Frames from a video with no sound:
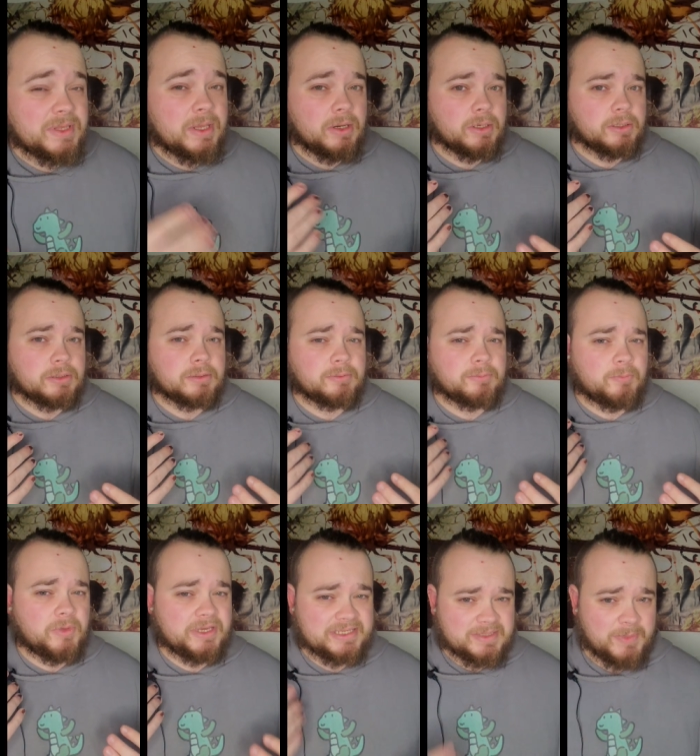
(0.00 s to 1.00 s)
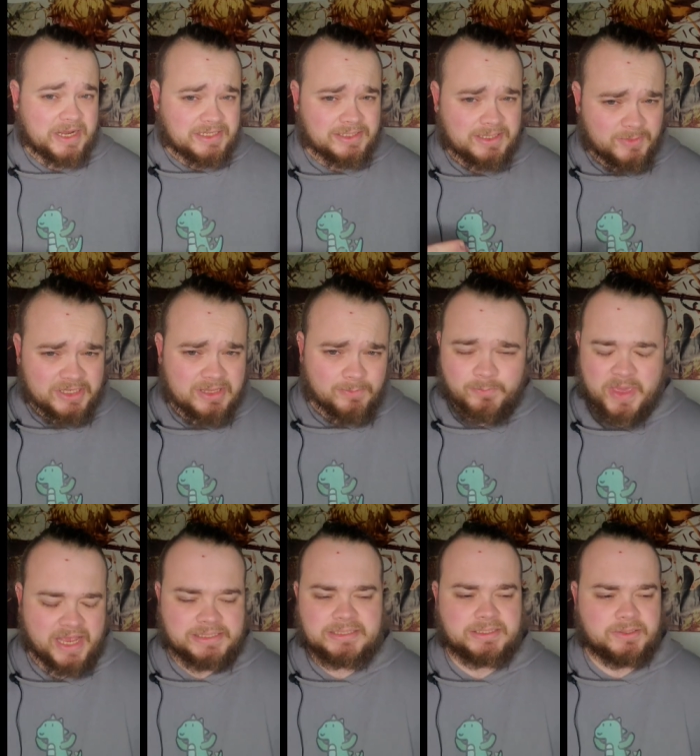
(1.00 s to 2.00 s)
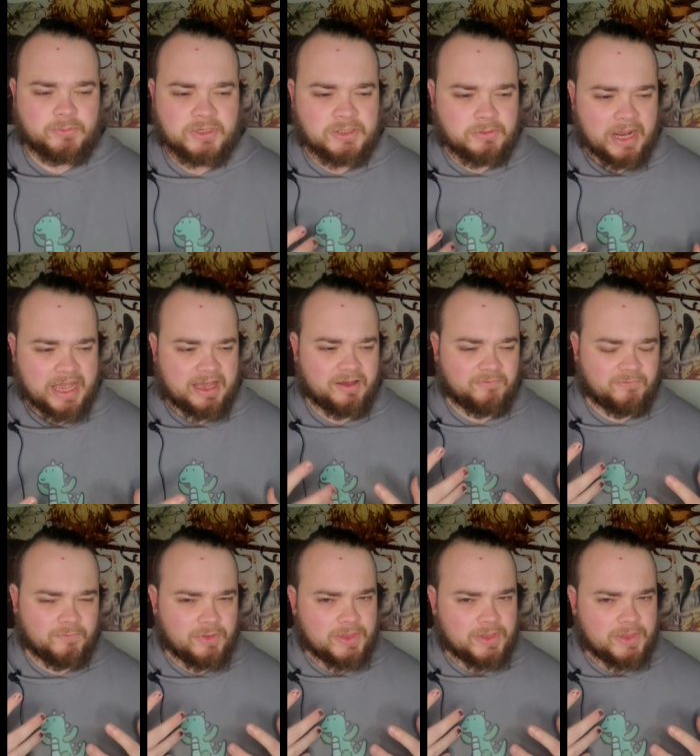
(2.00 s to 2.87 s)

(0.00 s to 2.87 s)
They're expected to be the best. When you have